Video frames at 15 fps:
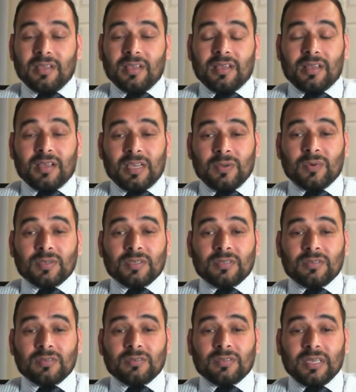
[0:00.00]
And I want
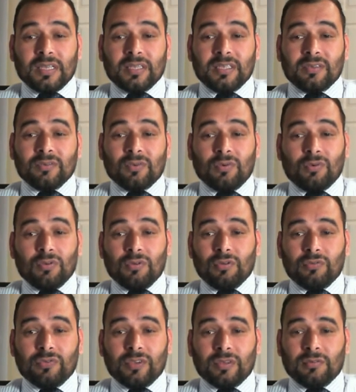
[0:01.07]
to tell you, all
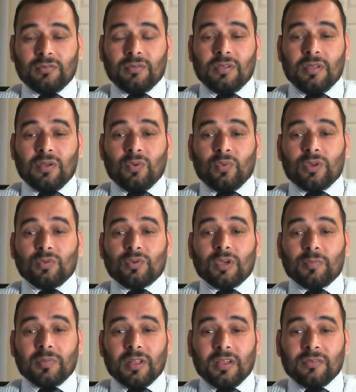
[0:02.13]
of you, when we
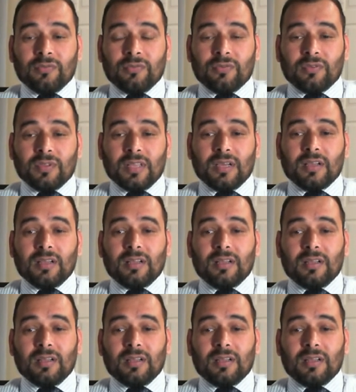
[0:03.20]
apply for the